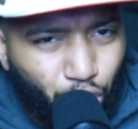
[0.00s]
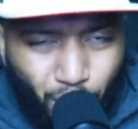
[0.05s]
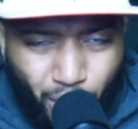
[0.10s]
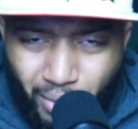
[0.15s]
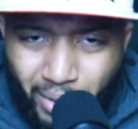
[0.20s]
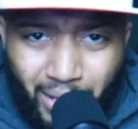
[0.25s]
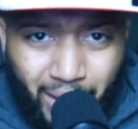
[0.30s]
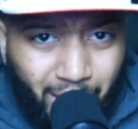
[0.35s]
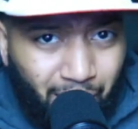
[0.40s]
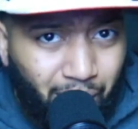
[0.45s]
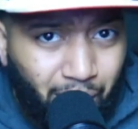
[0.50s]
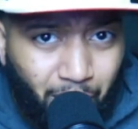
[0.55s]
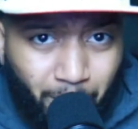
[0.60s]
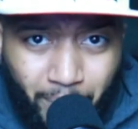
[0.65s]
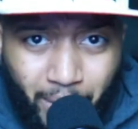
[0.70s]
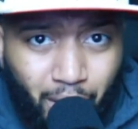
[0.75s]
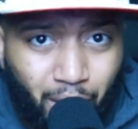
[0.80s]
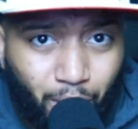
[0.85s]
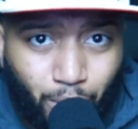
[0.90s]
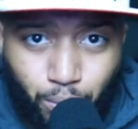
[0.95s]
only get to
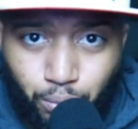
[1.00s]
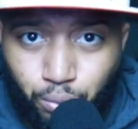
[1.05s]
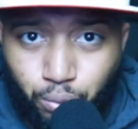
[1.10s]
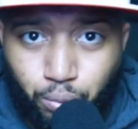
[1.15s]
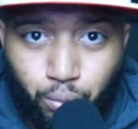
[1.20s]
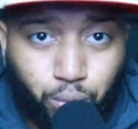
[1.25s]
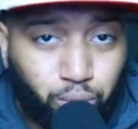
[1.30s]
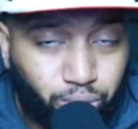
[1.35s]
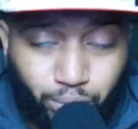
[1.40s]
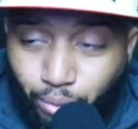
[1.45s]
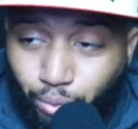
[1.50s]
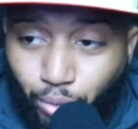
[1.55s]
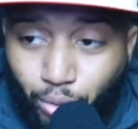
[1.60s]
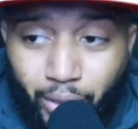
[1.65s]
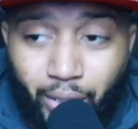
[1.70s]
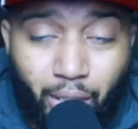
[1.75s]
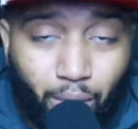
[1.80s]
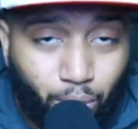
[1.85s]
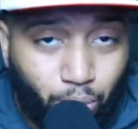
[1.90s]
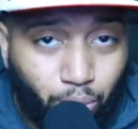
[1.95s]
be a
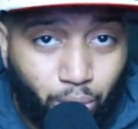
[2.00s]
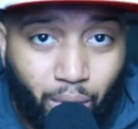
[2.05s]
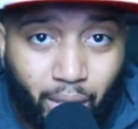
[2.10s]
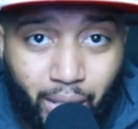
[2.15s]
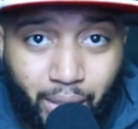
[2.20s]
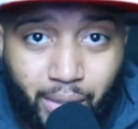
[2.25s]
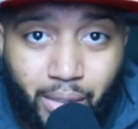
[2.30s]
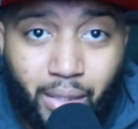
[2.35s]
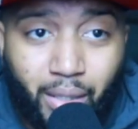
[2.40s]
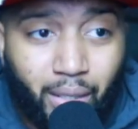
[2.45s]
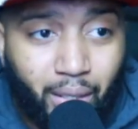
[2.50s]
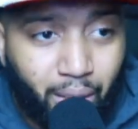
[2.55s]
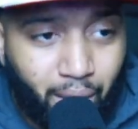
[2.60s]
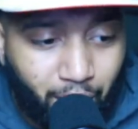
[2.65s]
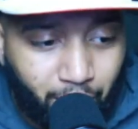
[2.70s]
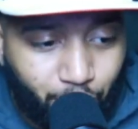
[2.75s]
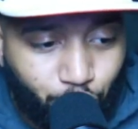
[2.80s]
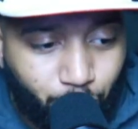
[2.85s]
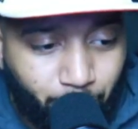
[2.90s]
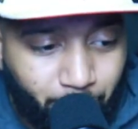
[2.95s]
rookie once,
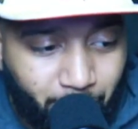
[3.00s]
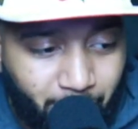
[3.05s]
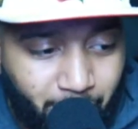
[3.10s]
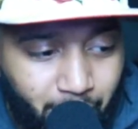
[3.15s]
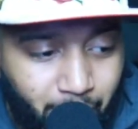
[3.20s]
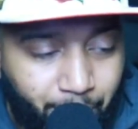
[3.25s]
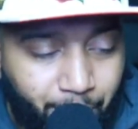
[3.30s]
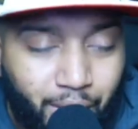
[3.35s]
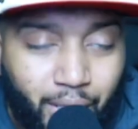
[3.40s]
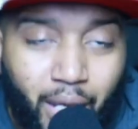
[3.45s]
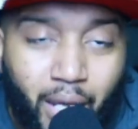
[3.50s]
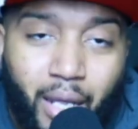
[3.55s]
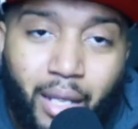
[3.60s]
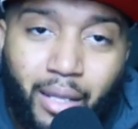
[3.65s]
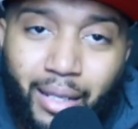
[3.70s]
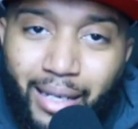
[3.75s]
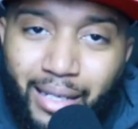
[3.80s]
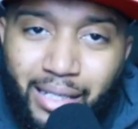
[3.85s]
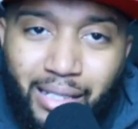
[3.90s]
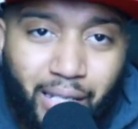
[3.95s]
unless you're Ben Simmons.
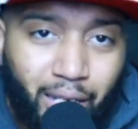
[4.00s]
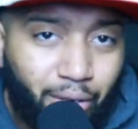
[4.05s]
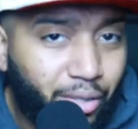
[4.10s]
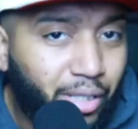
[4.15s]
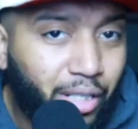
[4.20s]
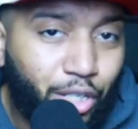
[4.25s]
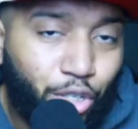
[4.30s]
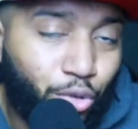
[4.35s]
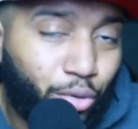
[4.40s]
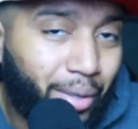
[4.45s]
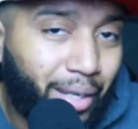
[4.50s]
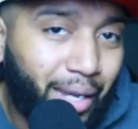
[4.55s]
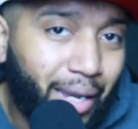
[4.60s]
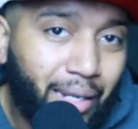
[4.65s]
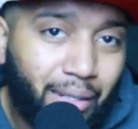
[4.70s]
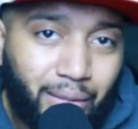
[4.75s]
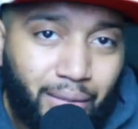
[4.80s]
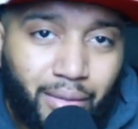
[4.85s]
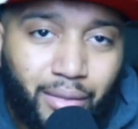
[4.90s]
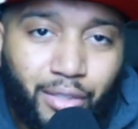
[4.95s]
Like seriously, you can't,
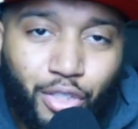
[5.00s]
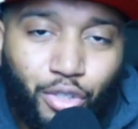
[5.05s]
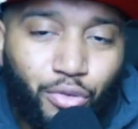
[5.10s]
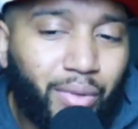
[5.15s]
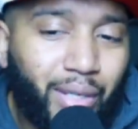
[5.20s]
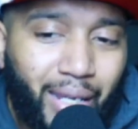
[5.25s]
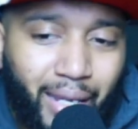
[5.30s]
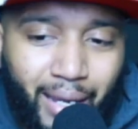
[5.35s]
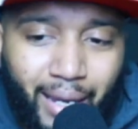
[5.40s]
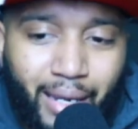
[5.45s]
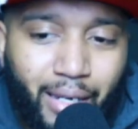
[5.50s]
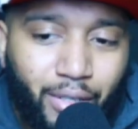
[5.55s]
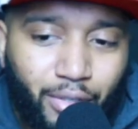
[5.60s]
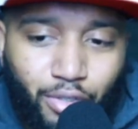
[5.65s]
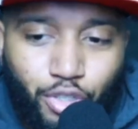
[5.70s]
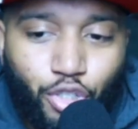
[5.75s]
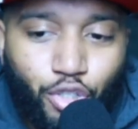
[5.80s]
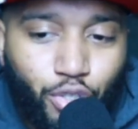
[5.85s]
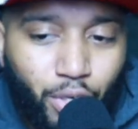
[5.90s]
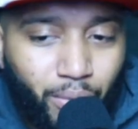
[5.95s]
you can't,
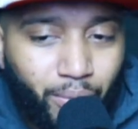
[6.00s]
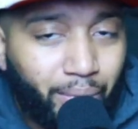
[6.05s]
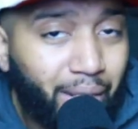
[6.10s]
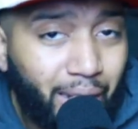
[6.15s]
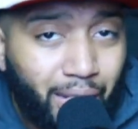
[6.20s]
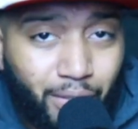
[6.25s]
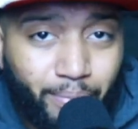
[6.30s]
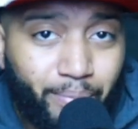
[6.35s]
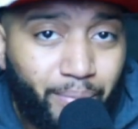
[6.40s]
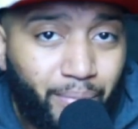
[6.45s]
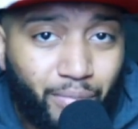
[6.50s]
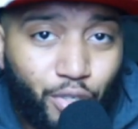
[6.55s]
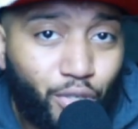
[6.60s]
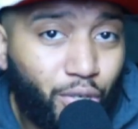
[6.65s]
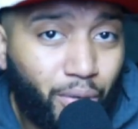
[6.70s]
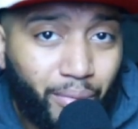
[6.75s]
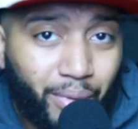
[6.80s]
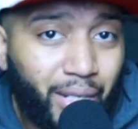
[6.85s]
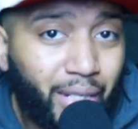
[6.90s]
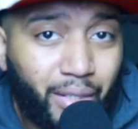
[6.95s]
you don't get, you
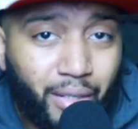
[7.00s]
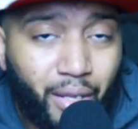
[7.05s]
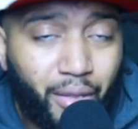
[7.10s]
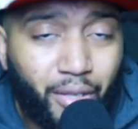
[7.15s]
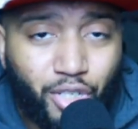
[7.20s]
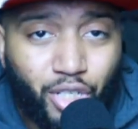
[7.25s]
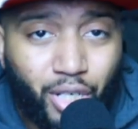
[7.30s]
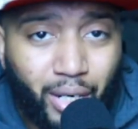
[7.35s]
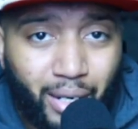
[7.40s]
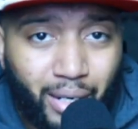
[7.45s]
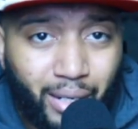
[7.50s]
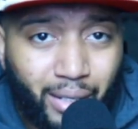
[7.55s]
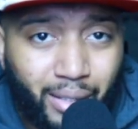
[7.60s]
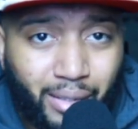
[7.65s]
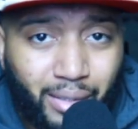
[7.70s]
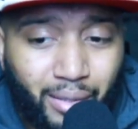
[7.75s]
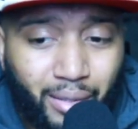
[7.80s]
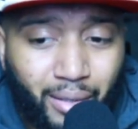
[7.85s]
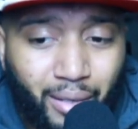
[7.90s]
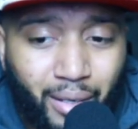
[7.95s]
don't get another
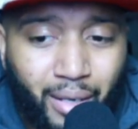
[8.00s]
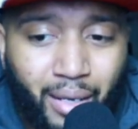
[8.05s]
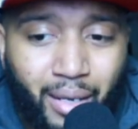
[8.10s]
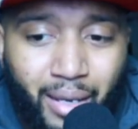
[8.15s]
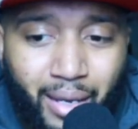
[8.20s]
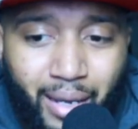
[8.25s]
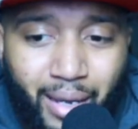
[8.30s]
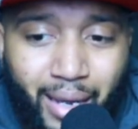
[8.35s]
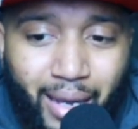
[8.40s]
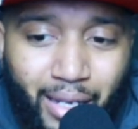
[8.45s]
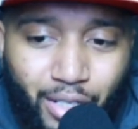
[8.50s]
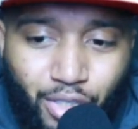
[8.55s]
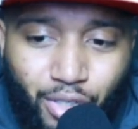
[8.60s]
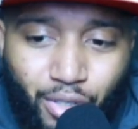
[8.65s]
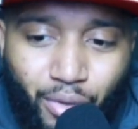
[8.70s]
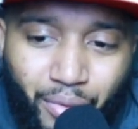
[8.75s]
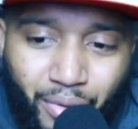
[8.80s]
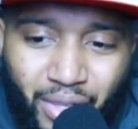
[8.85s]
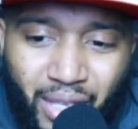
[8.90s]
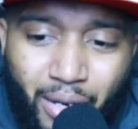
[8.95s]
chance. And
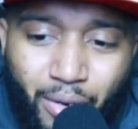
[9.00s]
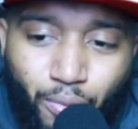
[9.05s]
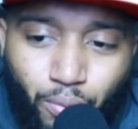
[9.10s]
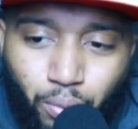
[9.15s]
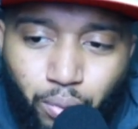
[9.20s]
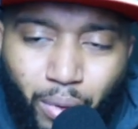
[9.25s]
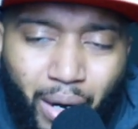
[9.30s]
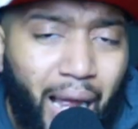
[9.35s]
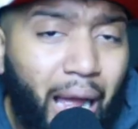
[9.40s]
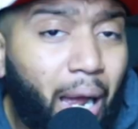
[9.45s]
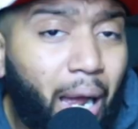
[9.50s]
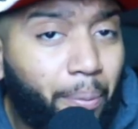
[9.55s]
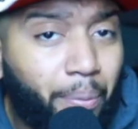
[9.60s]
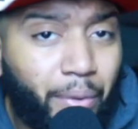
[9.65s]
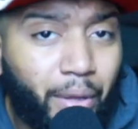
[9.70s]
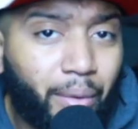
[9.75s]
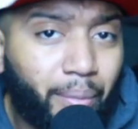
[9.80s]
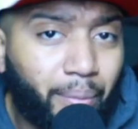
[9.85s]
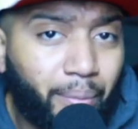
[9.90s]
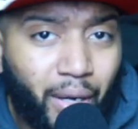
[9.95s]
so they robbed
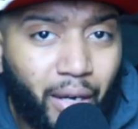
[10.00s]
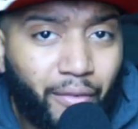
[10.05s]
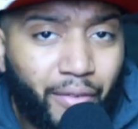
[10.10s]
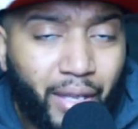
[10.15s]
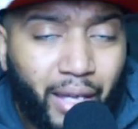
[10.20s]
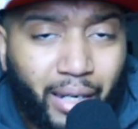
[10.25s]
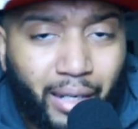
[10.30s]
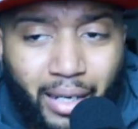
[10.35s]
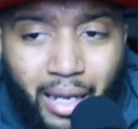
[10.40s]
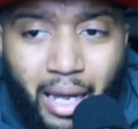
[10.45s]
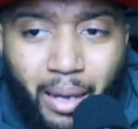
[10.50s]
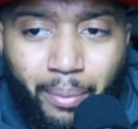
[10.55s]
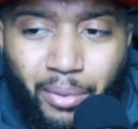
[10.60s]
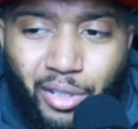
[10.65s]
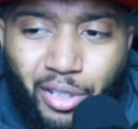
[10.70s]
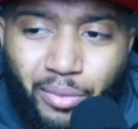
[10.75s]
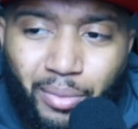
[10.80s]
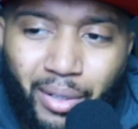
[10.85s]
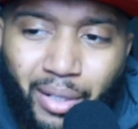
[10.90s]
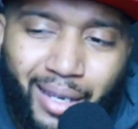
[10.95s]
them of that
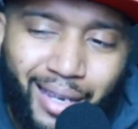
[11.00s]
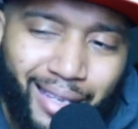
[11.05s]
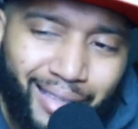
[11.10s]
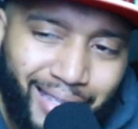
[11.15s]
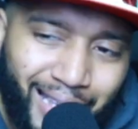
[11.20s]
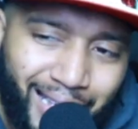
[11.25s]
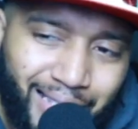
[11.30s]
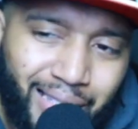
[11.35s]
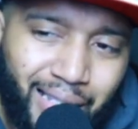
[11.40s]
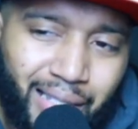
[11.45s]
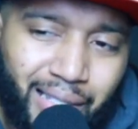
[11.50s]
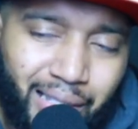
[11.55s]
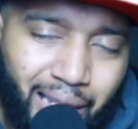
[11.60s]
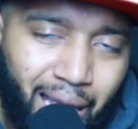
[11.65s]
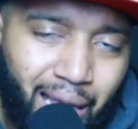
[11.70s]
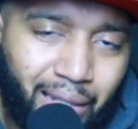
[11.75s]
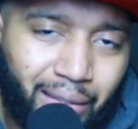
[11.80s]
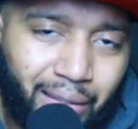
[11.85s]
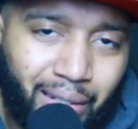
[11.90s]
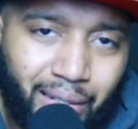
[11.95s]
accomplishment, and that's a
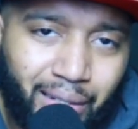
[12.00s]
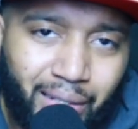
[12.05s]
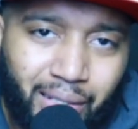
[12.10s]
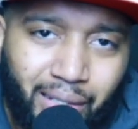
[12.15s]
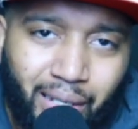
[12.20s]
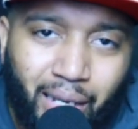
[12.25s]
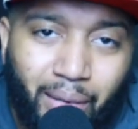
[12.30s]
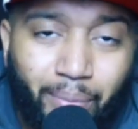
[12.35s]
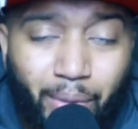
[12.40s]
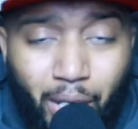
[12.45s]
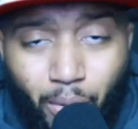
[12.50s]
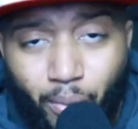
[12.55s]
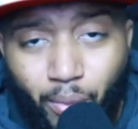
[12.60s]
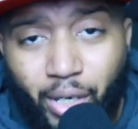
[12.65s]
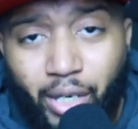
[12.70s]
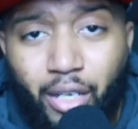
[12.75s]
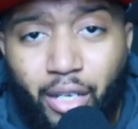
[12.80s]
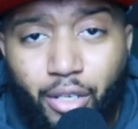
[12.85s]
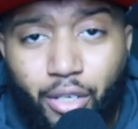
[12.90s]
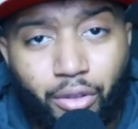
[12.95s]
sad thing to say. But I want to
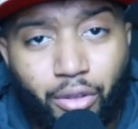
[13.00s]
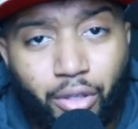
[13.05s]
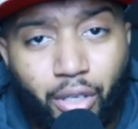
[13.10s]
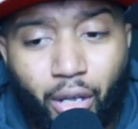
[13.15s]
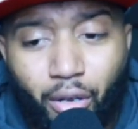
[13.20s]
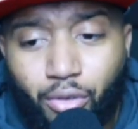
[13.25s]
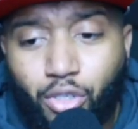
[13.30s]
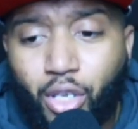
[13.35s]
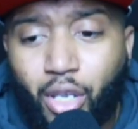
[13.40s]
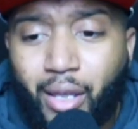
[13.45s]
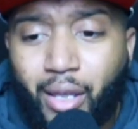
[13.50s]
hear your thoughts